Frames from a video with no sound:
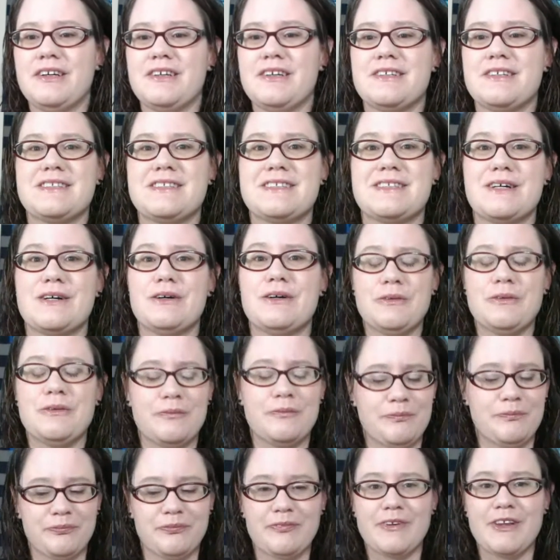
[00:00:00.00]
So
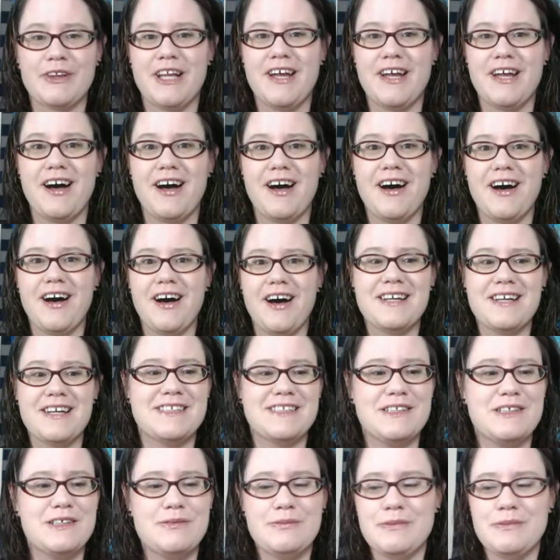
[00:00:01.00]

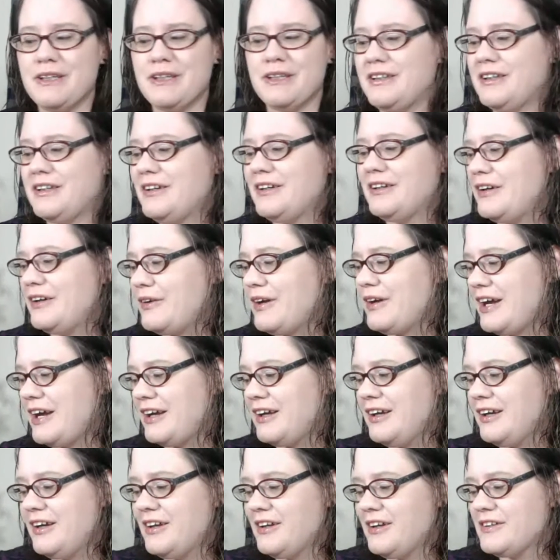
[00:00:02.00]
awesome. Okay,
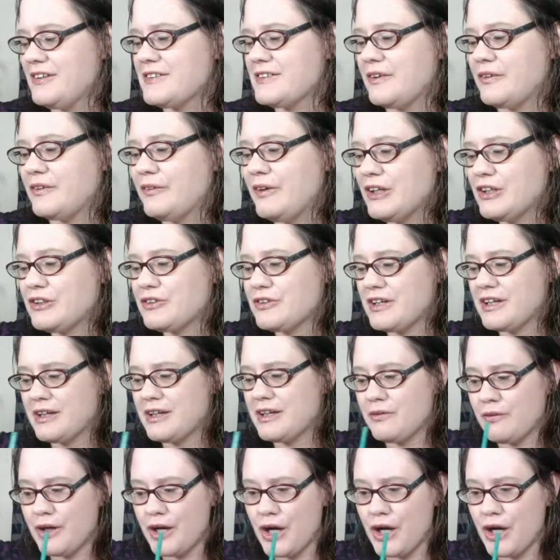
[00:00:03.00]
so quick drink
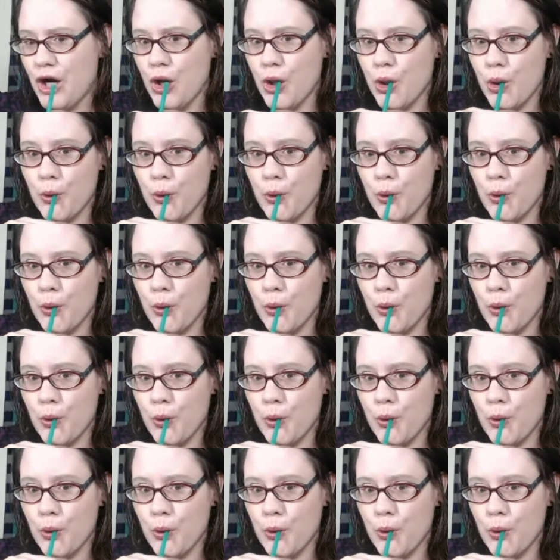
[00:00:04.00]
of water.